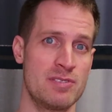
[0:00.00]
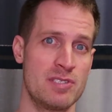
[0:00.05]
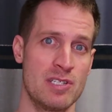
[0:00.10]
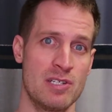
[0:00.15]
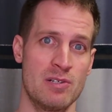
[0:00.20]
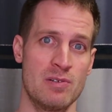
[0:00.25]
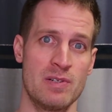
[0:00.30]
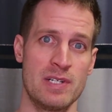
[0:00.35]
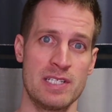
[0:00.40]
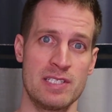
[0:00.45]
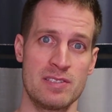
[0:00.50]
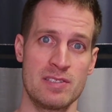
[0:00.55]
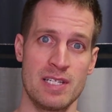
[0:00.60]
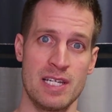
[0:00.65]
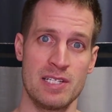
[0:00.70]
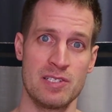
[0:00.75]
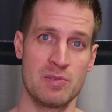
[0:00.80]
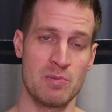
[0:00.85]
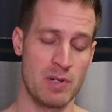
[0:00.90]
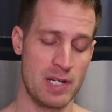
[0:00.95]
so
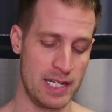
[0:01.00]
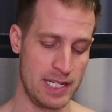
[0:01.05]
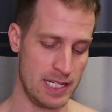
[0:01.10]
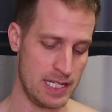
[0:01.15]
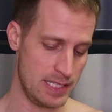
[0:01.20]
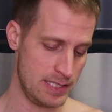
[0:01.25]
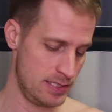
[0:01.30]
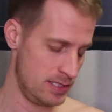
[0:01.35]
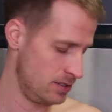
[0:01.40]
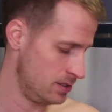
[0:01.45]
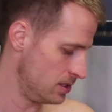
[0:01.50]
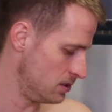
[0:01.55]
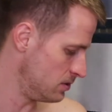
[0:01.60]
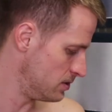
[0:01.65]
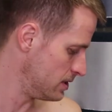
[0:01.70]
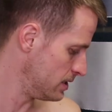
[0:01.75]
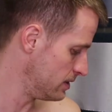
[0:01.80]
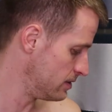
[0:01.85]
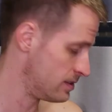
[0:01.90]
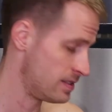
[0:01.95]
it's why I still
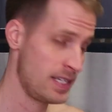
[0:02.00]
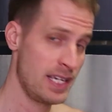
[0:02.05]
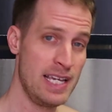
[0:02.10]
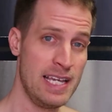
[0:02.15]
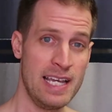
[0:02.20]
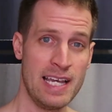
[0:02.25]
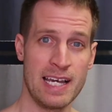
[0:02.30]
use this.